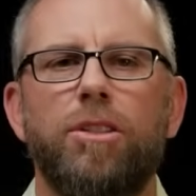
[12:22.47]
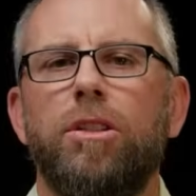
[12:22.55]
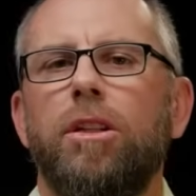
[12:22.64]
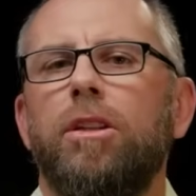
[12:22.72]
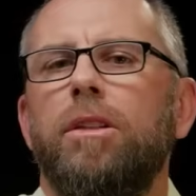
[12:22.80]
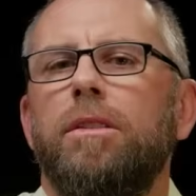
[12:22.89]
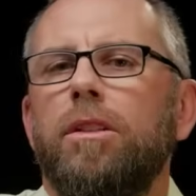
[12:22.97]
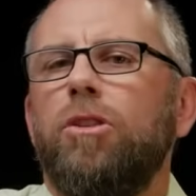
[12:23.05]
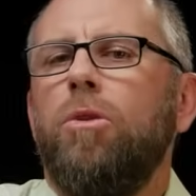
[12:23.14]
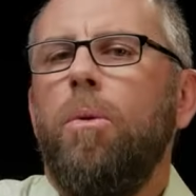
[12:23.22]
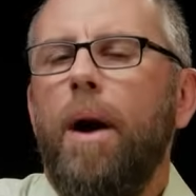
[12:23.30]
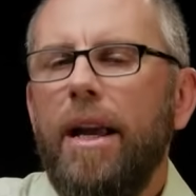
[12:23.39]
The, the
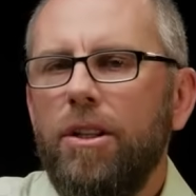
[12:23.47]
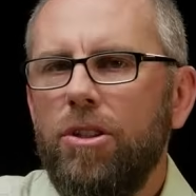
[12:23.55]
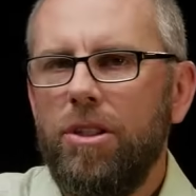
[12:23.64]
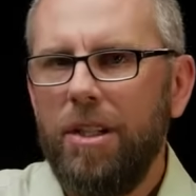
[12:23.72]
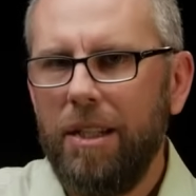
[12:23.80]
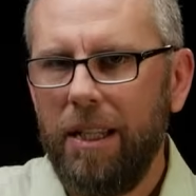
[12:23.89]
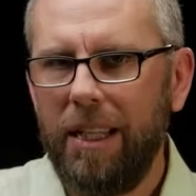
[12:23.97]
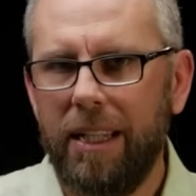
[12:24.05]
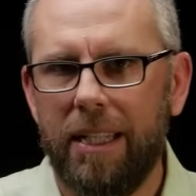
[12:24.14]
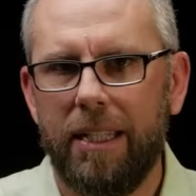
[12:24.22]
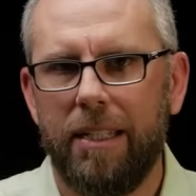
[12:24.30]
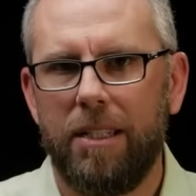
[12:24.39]
question
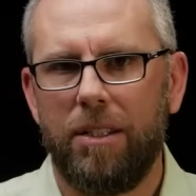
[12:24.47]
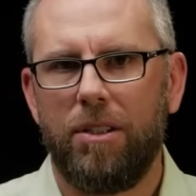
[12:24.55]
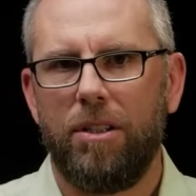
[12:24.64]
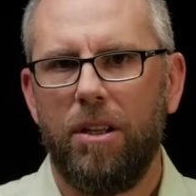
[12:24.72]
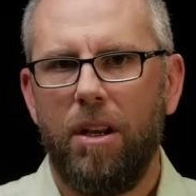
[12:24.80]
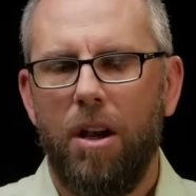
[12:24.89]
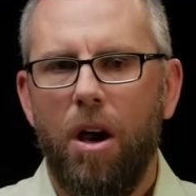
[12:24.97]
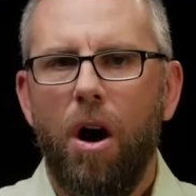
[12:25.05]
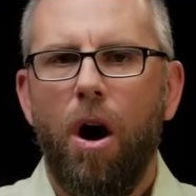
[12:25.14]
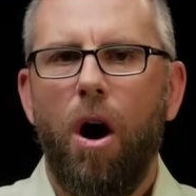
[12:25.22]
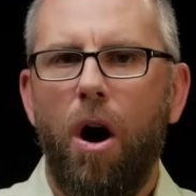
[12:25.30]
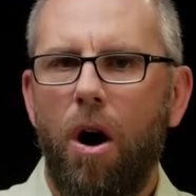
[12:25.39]
is,
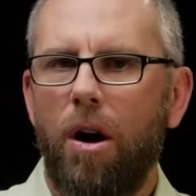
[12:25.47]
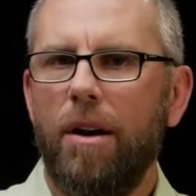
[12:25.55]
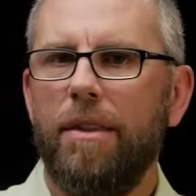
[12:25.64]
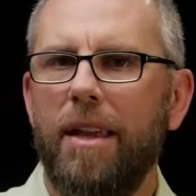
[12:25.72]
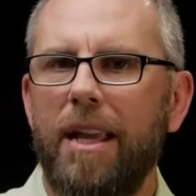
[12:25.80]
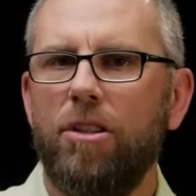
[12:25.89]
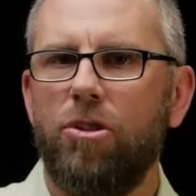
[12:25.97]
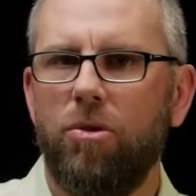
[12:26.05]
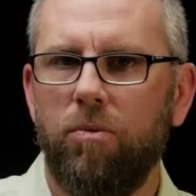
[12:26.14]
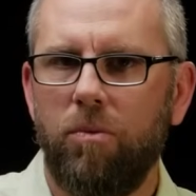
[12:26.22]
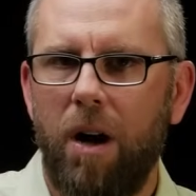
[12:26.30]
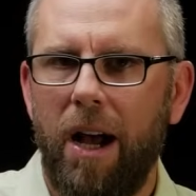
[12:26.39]
are they
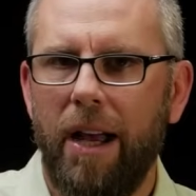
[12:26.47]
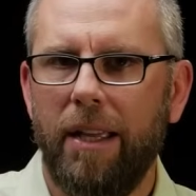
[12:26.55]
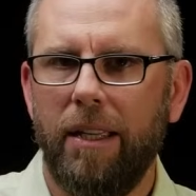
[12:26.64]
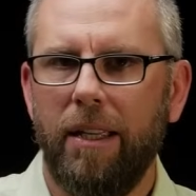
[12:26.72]
trying?